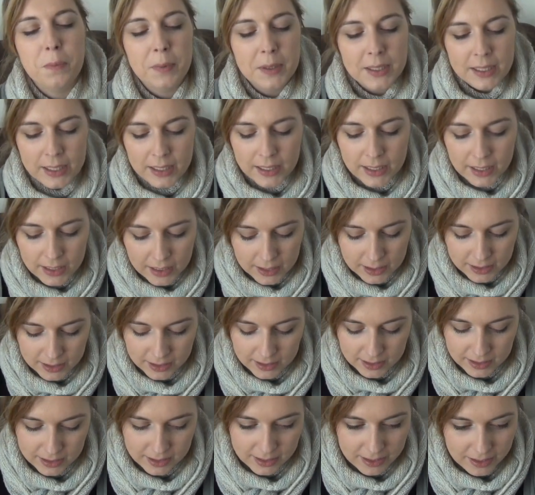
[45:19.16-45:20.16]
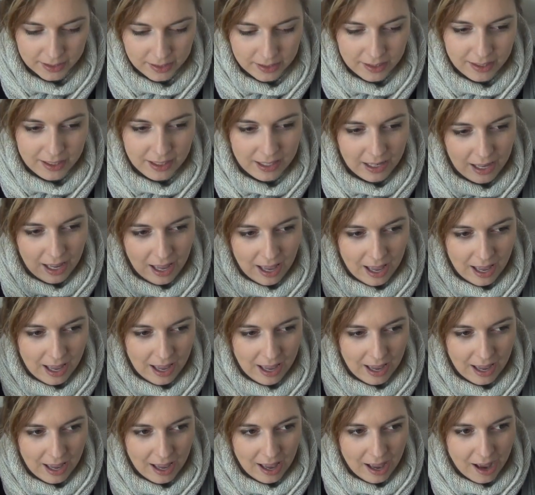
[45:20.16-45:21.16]
be,
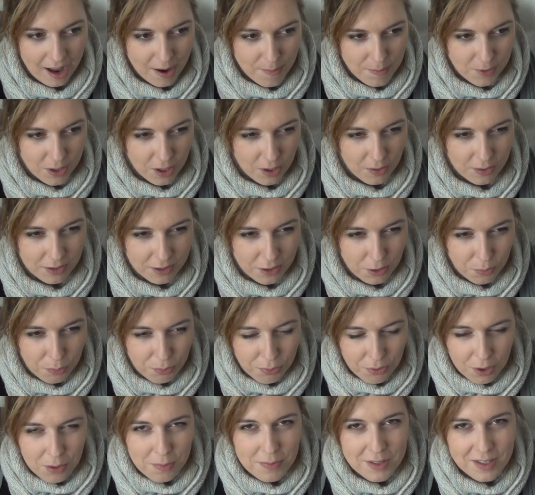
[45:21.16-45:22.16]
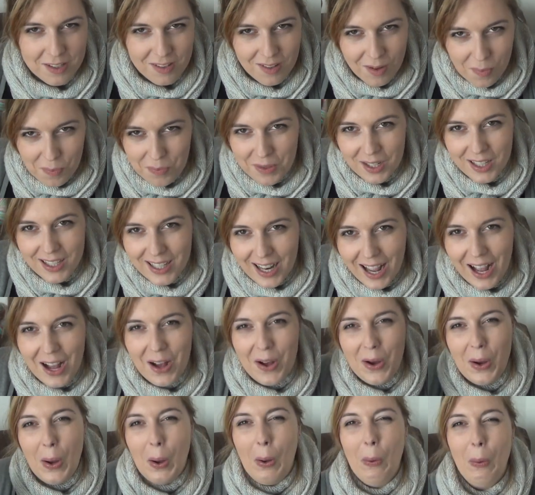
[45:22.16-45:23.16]
I'm going to promise something
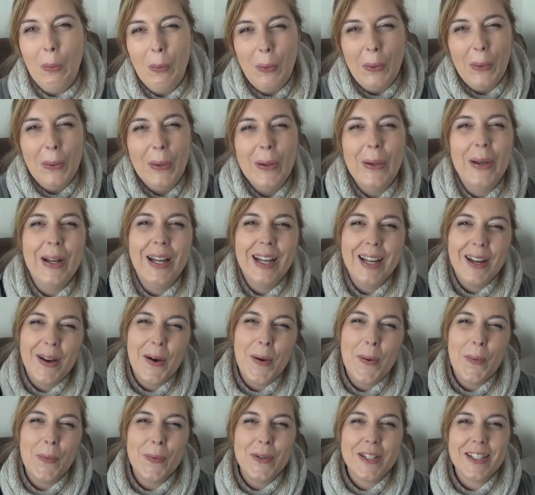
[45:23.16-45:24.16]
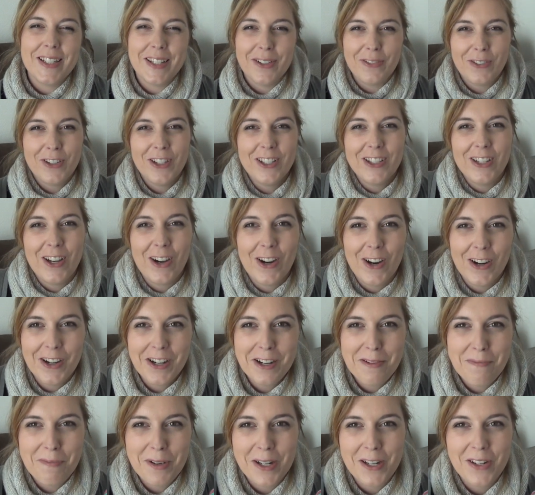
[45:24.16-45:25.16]
now, which I find
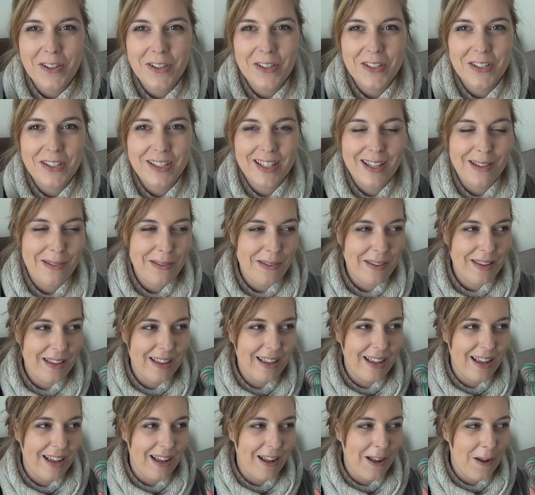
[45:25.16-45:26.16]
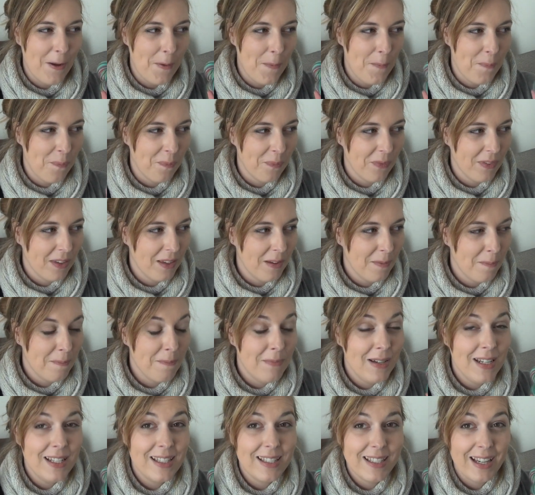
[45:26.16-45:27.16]
hard because that
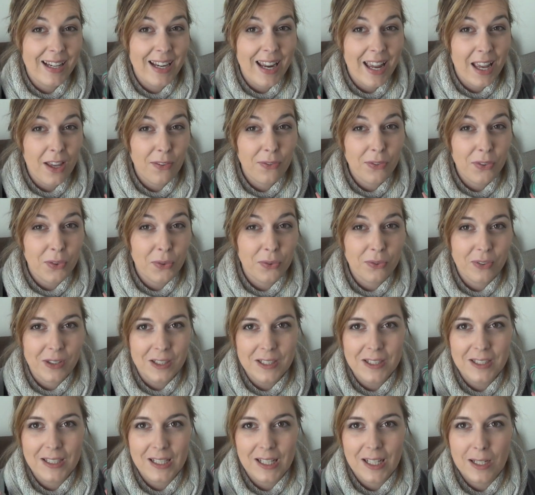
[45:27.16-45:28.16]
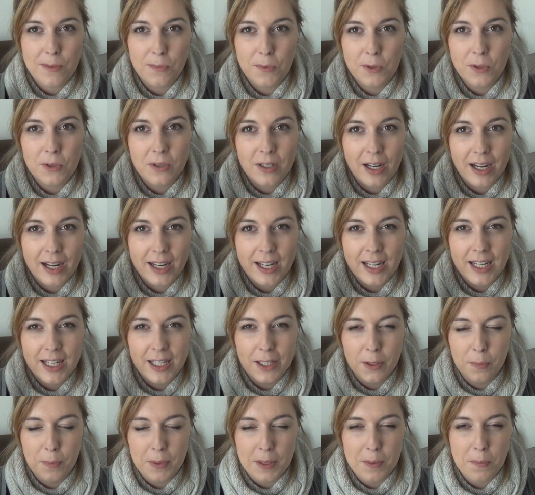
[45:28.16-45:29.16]
means I have to find time to dye a
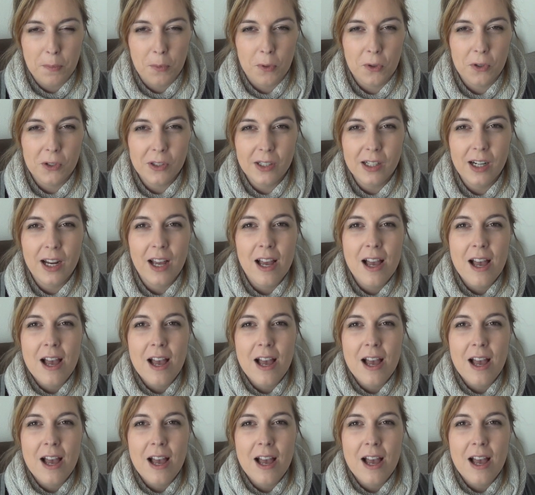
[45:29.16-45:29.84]
little bit more.